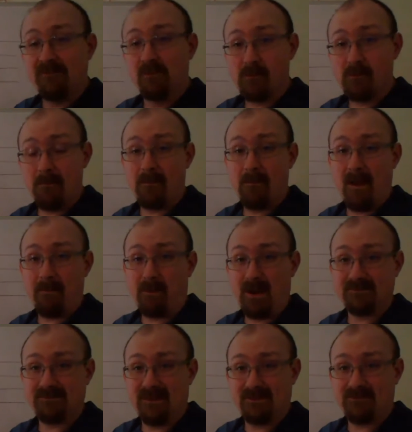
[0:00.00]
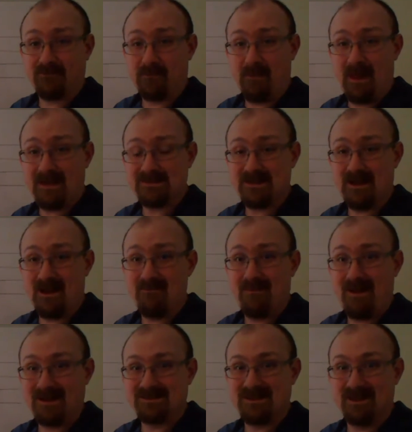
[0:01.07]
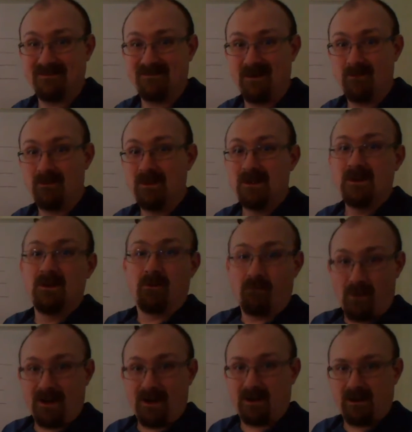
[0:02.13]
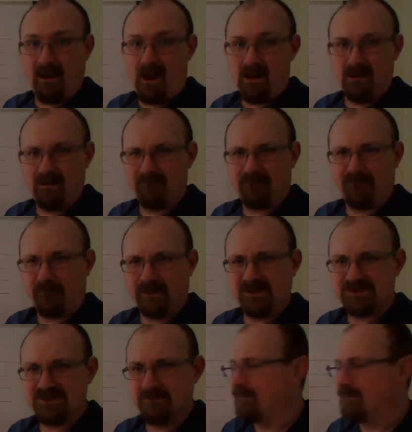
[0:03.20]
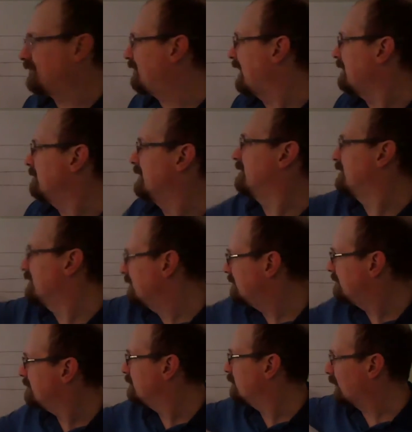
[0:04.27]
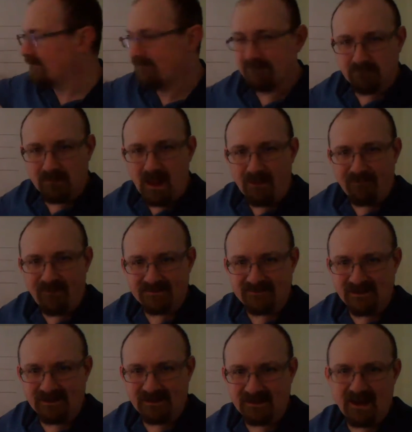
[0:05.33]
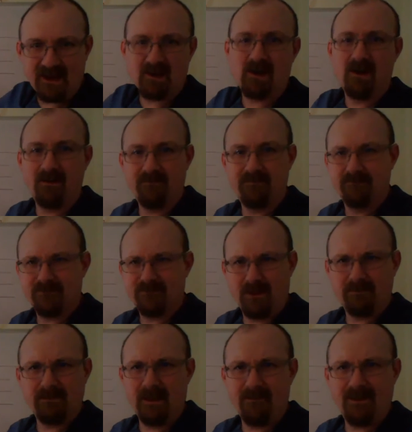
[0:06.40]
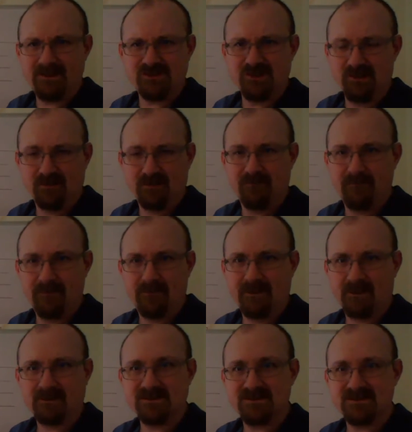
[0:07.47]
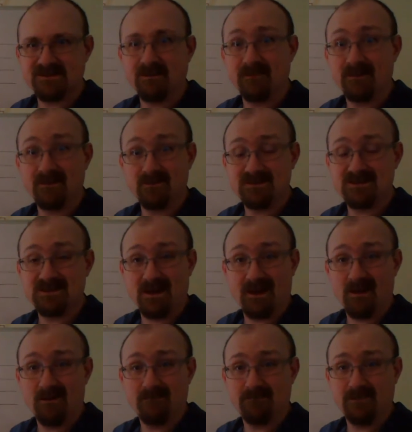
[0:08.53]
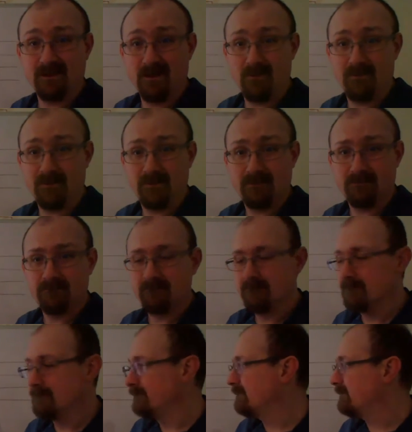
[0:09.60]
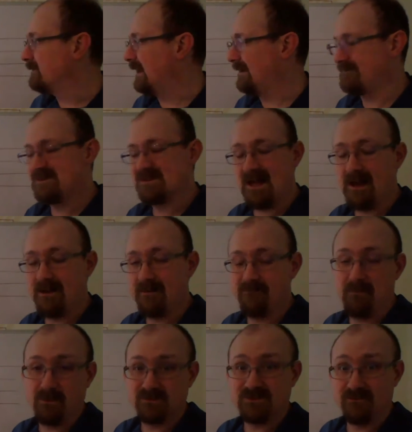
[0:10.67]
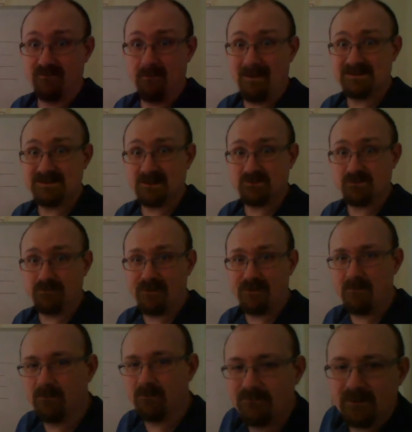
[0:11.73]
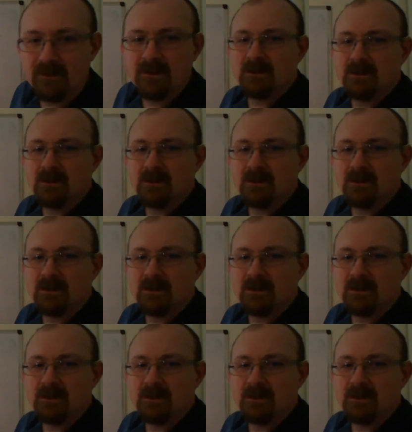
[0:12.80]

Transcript: If you remember my process from last time, I said, write a column for each simple statement. We've got that taken care of. So yeah, that should look familiar. It's the same thing that was sitting on the left side of most of the basic truth tables.